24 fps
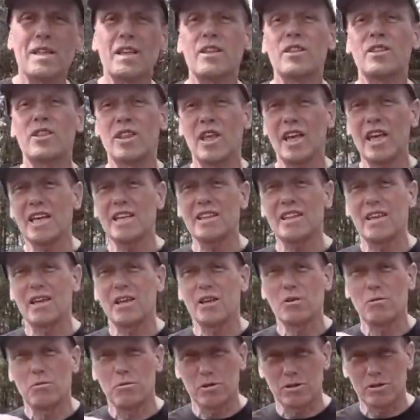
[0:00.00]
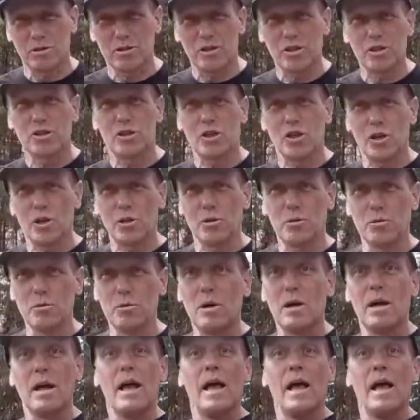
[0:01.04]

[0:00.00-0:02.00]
the thing that you want to do.